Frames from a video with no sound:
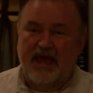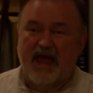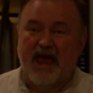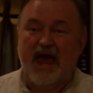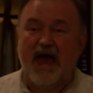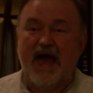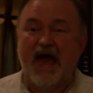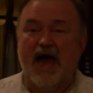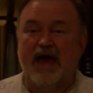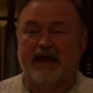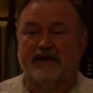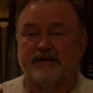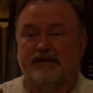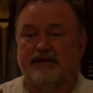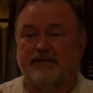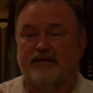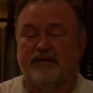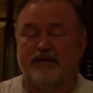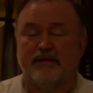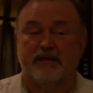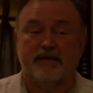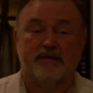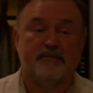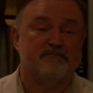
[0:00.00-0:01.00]
And,
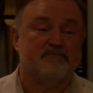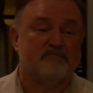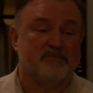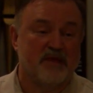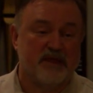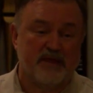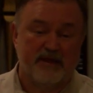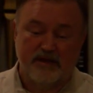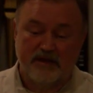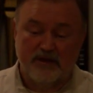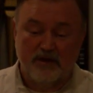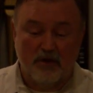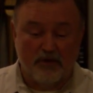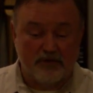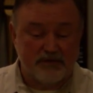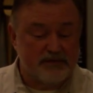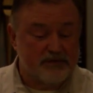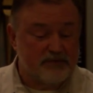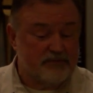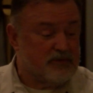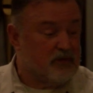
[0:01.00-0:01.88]
you know,